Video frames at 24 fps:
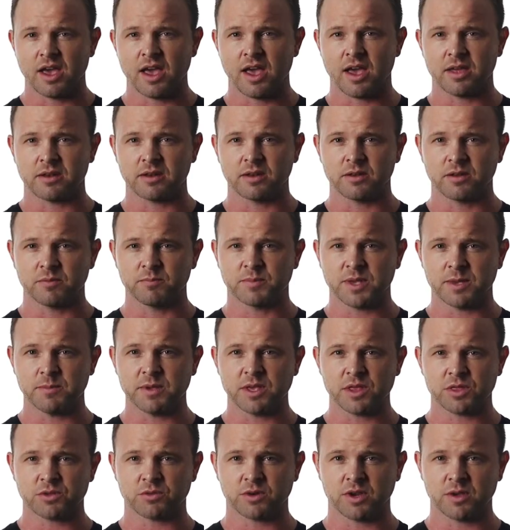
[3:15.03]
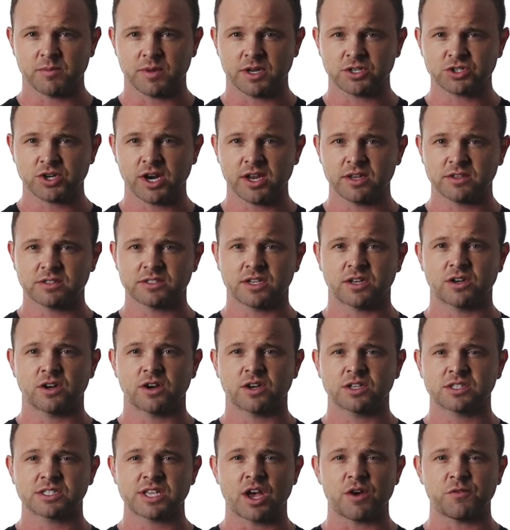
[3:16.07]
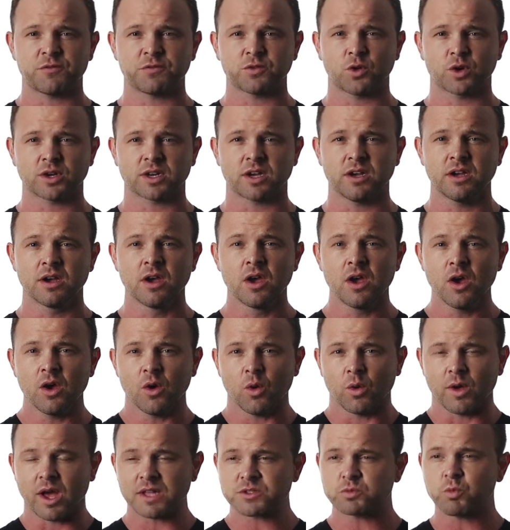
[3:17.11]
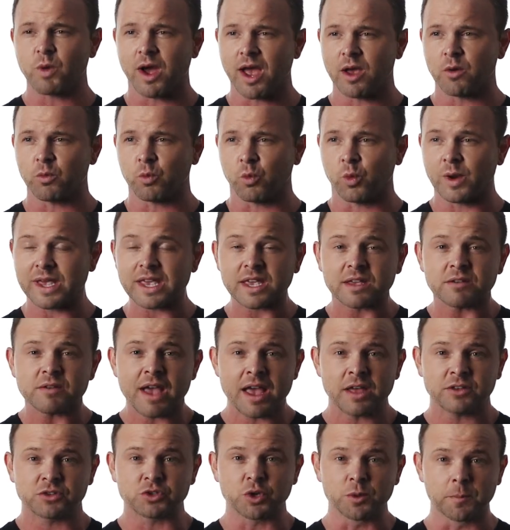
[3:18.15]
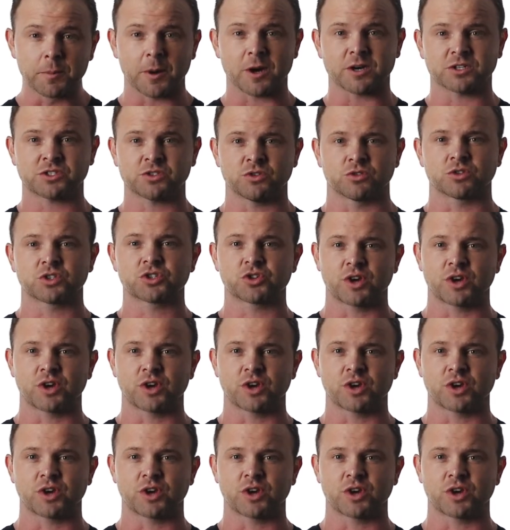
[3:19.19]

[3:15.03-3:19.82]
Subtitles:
at BB3, my training center in South Florida, that's why we do personal